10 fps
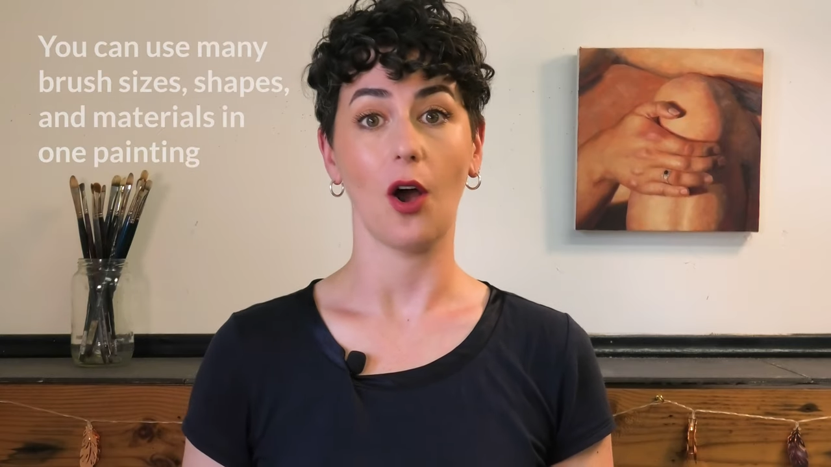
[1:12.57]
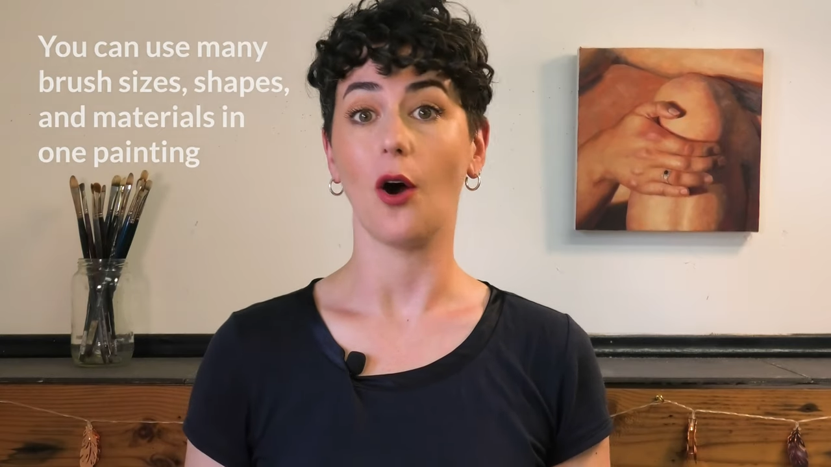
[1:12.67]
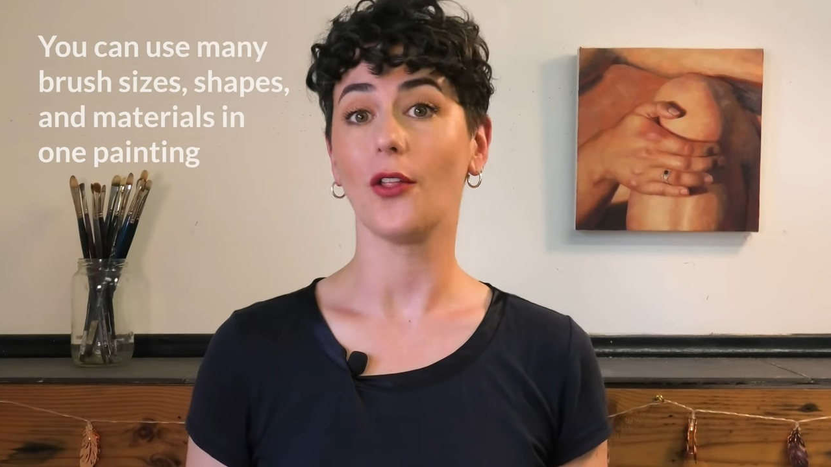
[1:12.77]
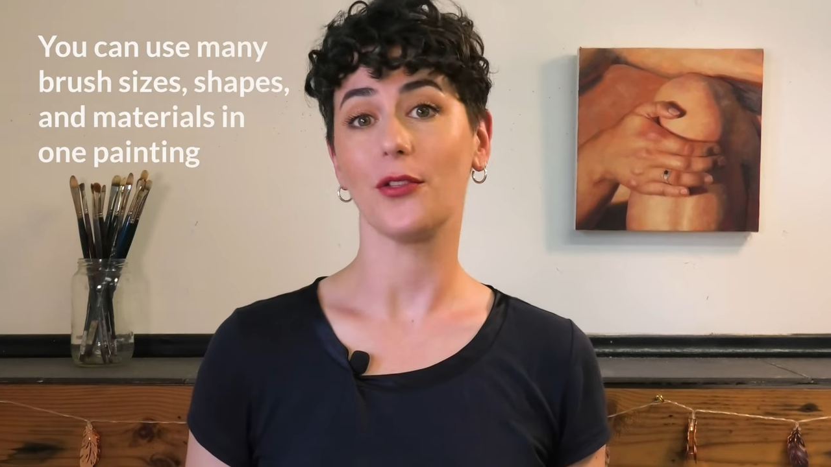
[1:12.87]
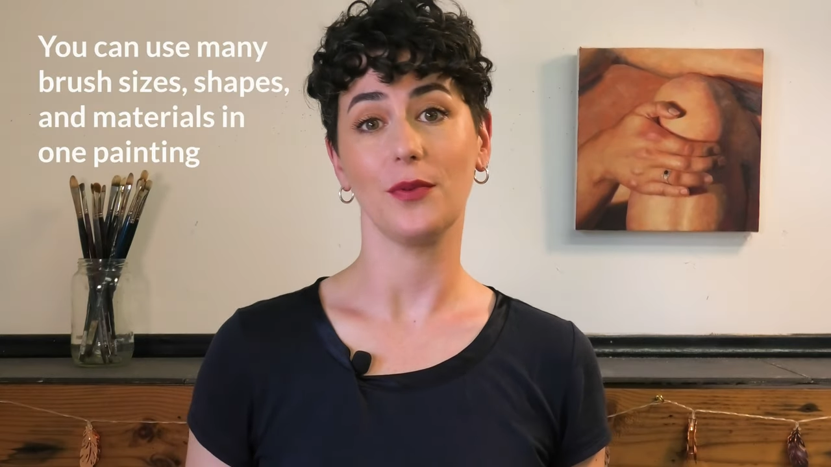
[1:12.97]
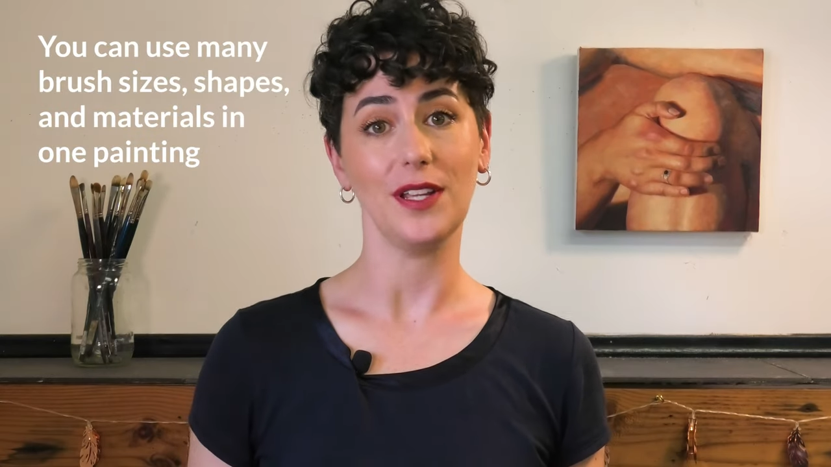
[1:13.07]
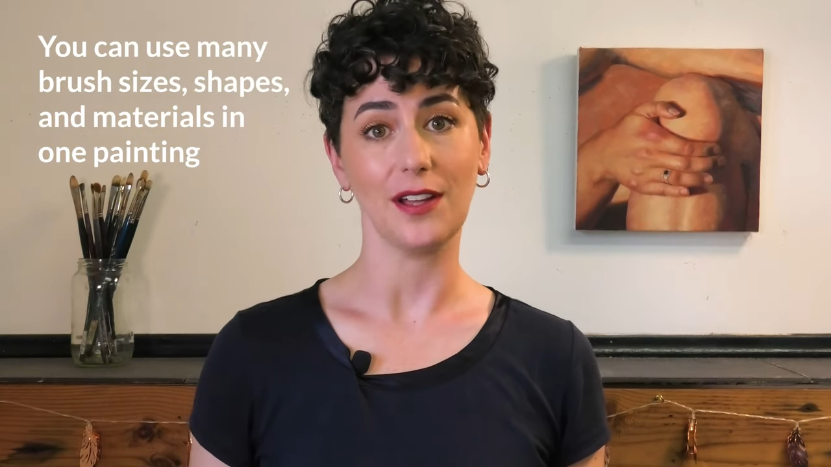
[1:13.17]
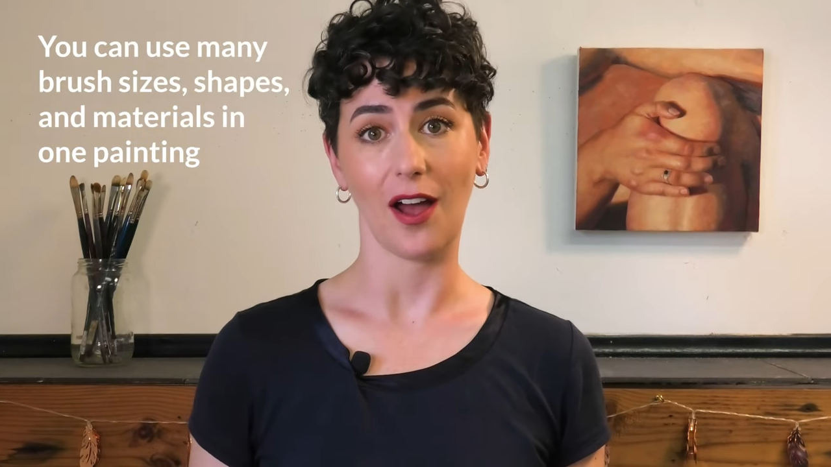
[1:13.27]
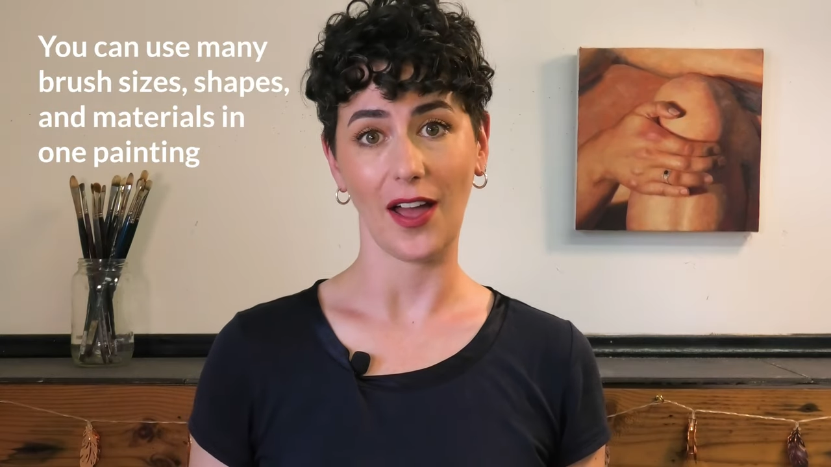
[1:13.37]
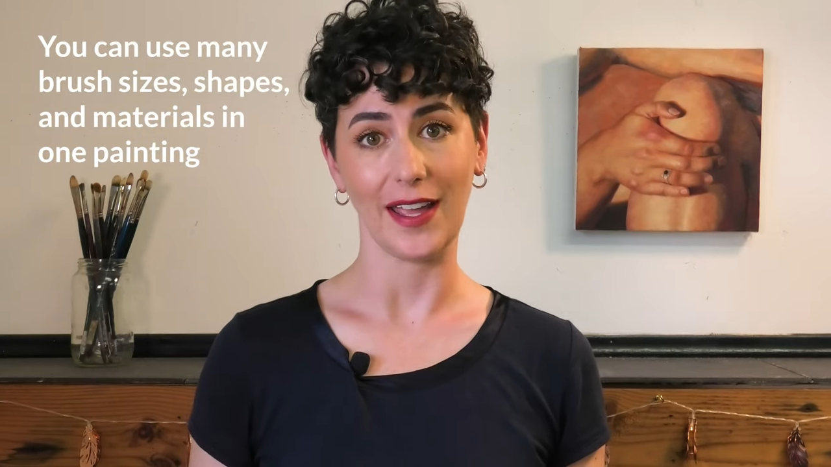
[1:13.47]
all three
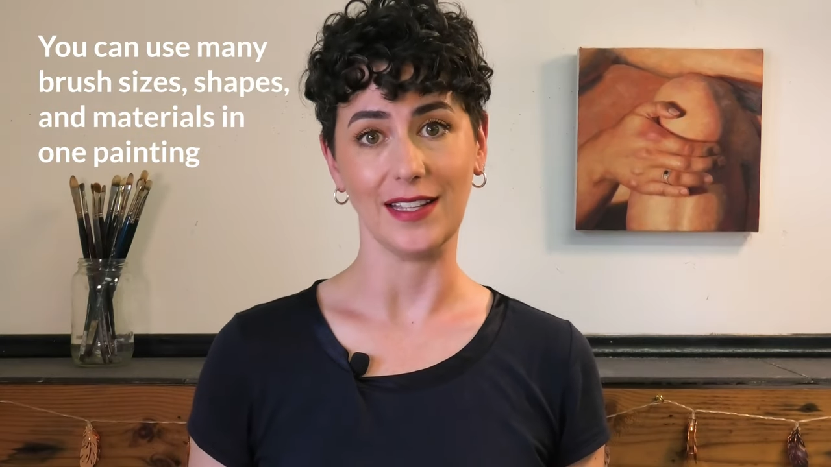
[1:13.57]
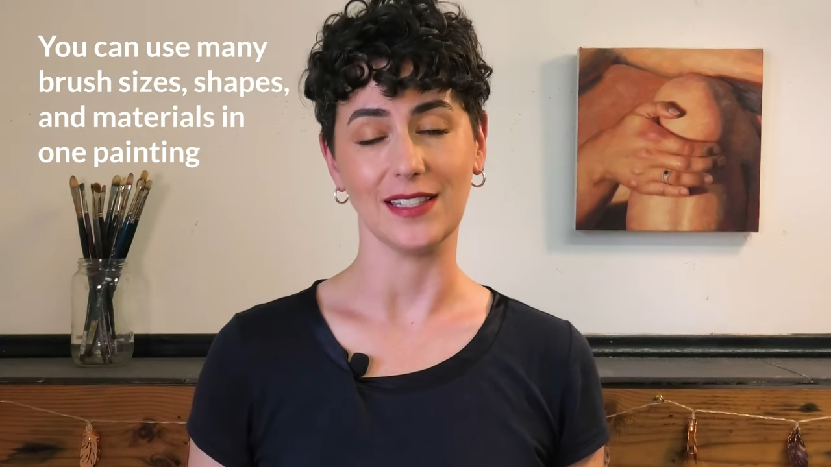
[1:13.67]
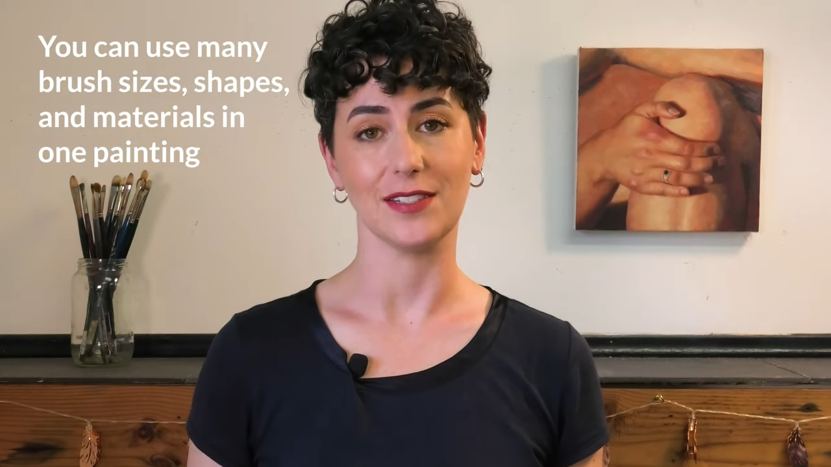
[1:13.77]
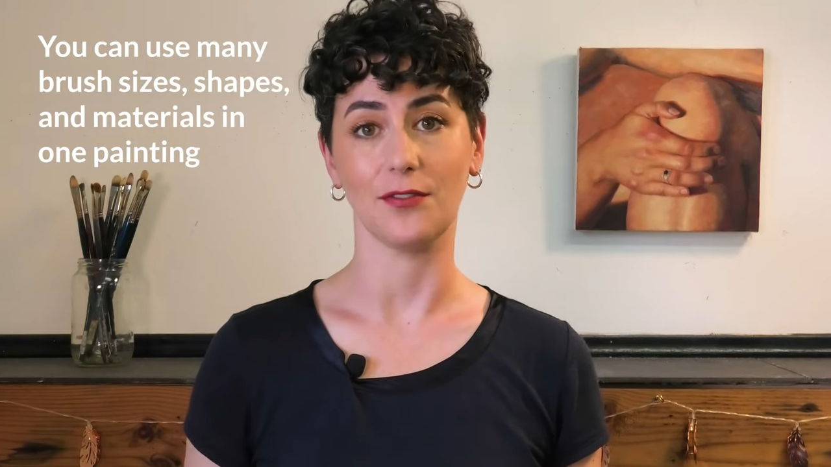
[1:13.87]
kinds